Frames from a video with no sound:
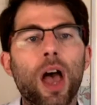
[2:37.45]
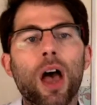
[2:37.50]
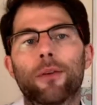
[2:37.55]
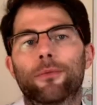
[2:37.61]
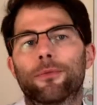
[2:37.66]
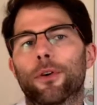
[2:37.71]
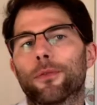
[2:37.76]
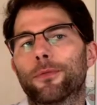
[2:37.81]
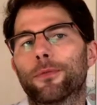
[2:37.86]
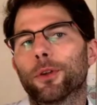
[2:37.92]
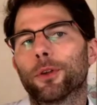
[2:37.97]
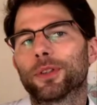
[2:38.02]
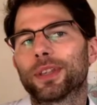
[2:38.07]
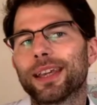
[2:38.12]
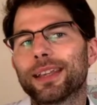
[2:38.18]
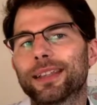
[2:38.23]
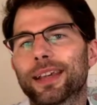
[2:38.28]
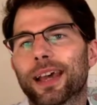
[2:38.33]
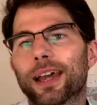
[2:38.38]
For full
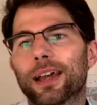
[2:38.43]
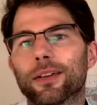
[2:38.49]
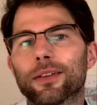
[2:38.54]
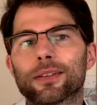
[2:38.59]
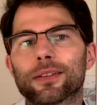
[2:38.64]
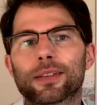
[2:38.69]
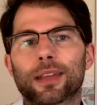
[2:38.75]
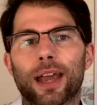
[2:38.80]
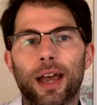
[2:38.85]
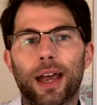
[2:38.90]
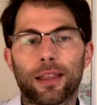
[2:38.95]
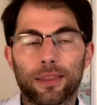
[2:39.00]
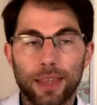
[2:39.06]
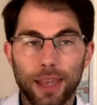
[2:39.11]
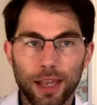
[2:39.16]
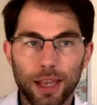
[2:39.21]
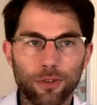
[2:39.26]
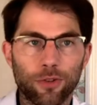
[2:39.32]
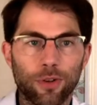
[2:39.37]
details and
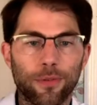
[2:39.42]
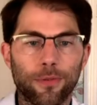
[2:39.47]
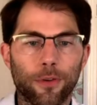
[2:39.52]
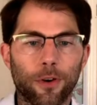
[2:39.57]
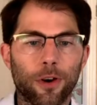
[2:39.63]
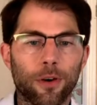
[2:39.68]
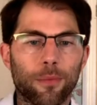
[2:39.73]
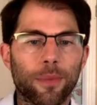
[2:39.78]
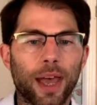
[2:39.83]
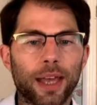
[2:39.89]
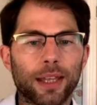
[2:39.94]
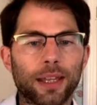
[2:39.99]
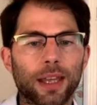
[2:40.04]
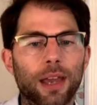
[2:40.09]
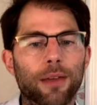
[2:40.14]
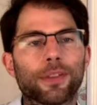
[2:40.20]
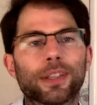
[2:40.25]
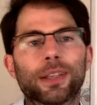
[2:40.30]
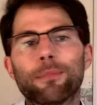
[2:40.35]
the entry form, head
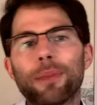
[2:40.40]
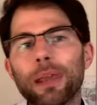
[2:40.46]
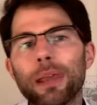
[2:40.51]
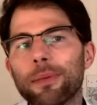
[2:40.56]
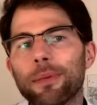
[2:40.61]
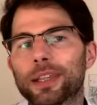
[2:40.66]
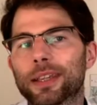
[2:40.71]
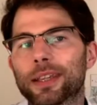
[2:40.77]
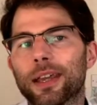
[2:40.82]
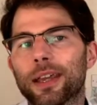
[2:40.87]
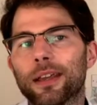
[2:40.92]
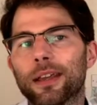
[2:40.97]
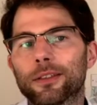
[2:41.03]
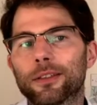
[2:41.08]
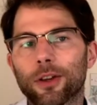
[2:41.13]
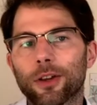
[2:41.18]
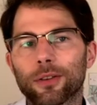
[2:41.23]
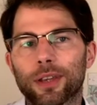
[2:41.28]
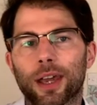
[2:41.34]
over to
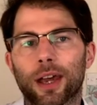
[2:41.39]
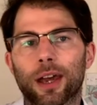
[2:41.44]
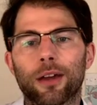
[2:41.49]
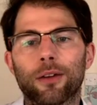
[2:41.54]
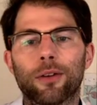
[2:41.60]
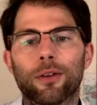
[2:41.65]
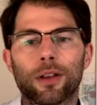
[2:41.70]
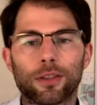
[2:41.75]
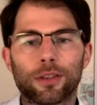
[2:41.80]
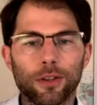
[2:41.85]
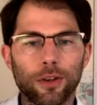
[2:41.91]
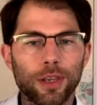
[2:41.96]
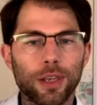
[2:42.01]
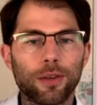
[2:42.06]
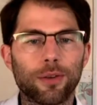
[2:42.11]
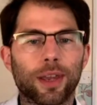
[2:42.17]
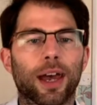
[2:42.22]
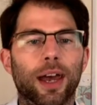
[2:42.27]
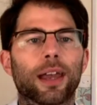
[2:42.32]

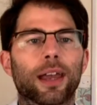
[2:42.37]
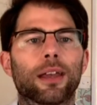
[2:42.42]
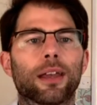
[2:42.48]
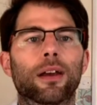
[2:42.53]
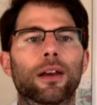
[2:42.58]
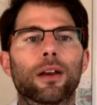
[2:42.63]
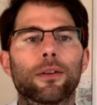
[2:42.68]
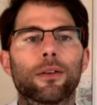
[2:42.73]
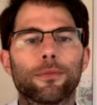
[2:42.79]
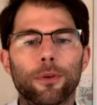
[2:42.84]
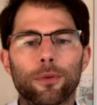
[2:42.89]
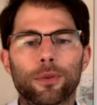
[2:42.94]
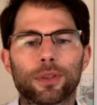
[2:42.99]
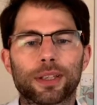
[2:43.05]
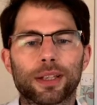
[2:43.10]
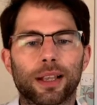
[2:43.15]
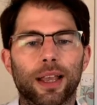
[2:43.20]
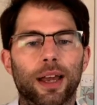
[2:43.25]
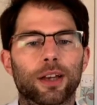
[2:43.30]

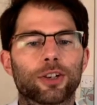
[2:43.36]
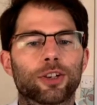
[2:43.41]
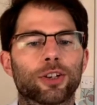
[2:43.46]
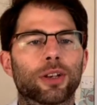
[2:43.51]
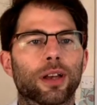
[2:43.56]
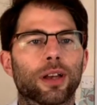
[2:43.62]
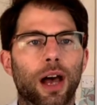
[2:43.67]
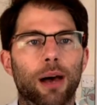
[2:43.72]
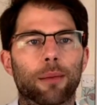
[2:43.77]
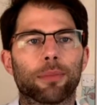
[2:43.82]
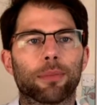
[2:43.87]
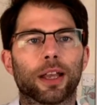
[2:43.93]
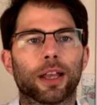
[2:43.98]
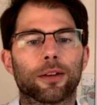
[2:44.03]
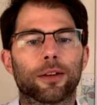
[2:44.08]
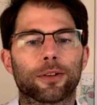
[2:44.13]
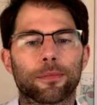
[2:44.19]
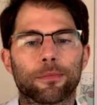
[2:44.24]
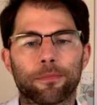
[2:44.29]

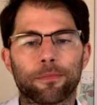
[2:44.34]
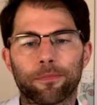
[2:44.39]
bbc.co.uk/upload.